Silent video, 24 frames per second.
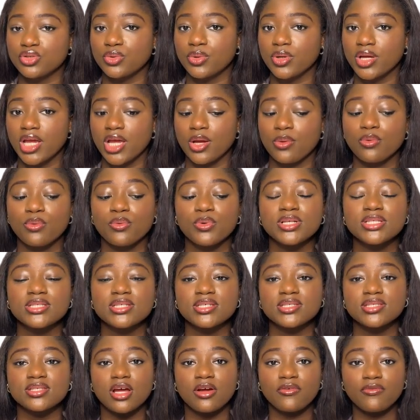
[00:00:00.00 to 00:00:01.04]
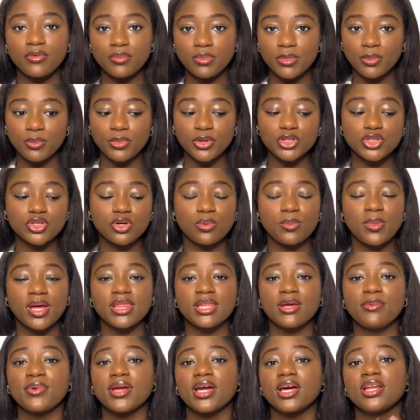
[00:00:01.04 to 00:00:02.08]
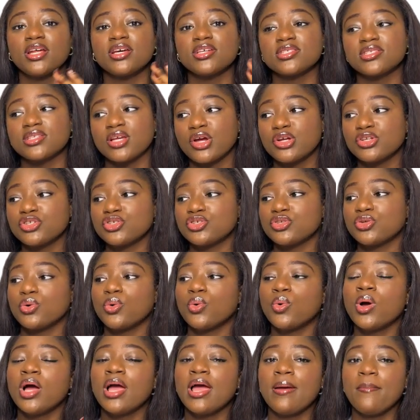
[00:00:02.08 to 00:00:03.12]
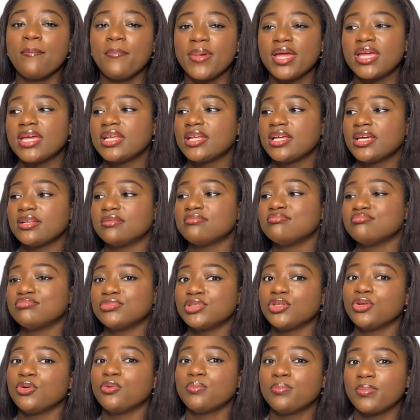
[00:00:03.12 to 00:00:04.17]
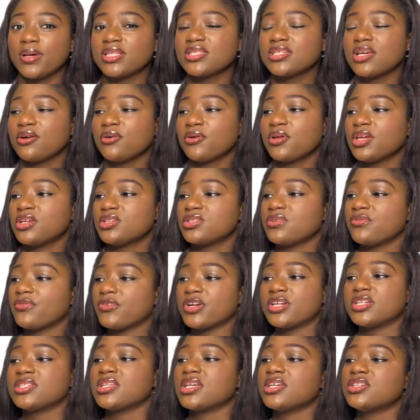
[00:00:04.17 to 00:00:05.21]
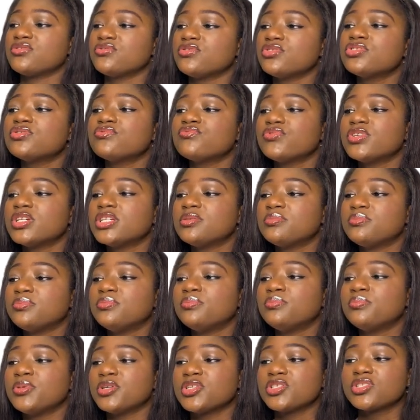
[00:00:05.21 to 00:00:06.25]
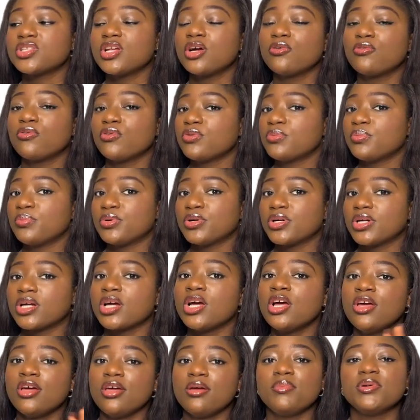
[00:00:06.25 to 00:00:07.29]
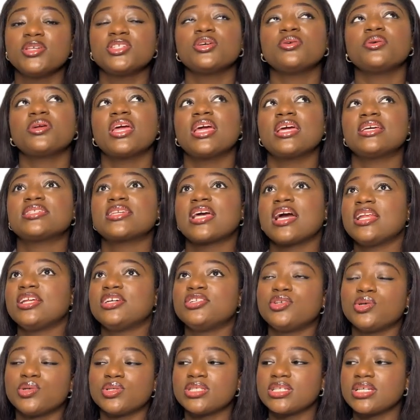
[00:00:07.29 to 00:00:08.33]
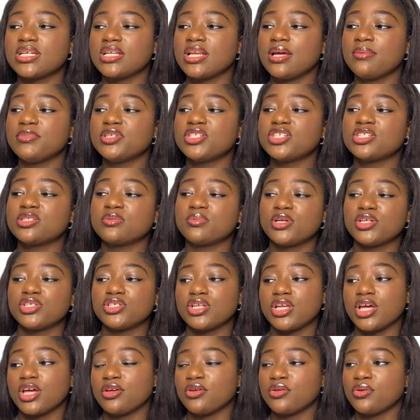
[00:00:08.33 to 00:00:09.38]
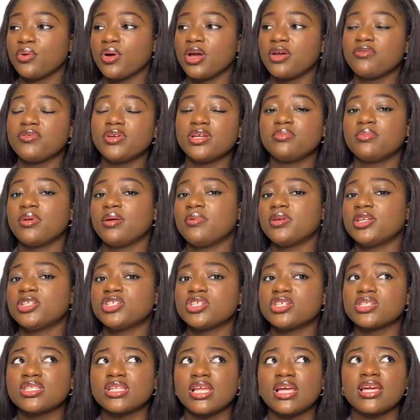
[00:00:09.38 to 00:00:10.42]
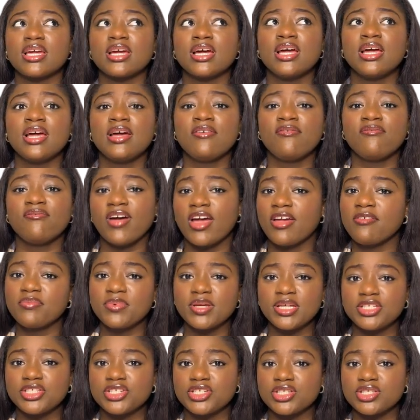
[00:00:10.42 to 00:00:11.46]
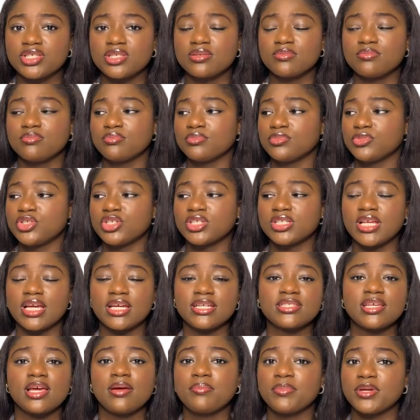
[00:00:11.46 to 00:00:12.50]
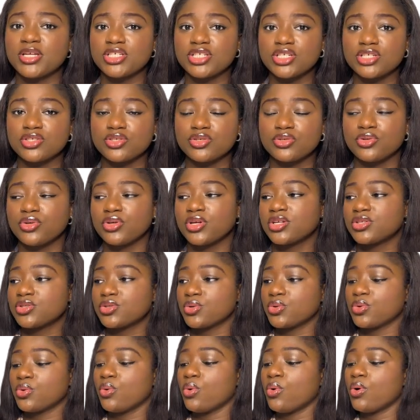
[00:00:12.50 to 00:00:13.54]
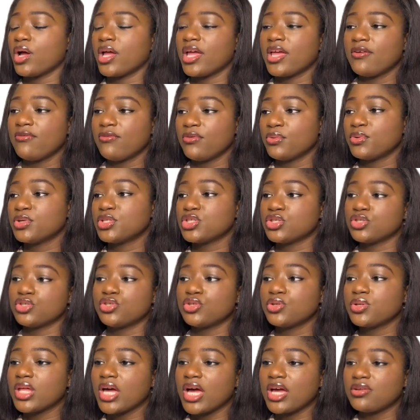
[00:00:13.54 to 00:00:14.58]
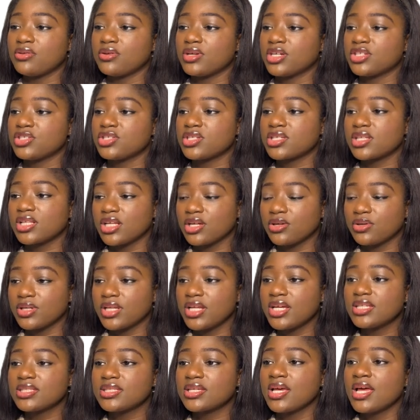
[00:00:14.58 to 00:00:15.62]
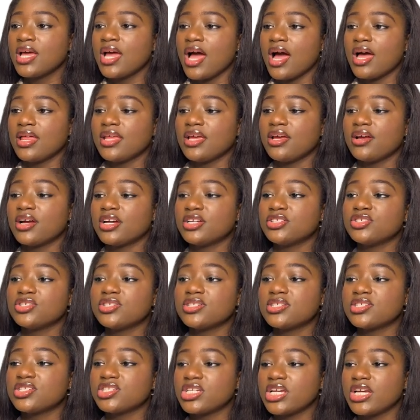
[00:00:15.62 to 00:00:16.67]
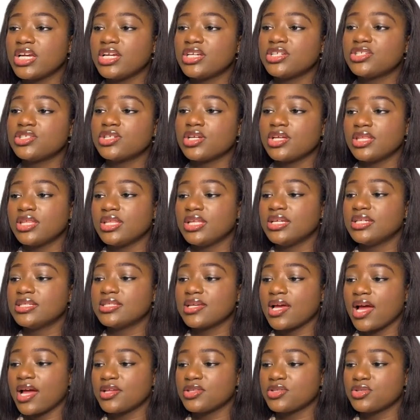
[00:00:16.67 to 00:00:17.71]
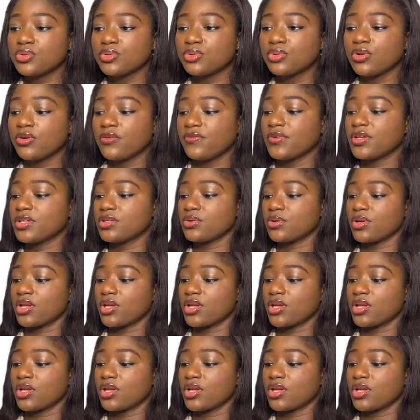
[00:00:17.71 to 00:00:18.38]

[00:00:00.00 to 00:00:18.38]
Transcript: Okay, we want to start from the bottom and then we cannot start making it better. Okay, so for instance, this read personal growth book, you may say, okay, it's kind of daunting, let me just make sure that I read maybe just like 5 pages, just like 10 pages. So if you want to do that, you can just click on it and then you can just change the title of it.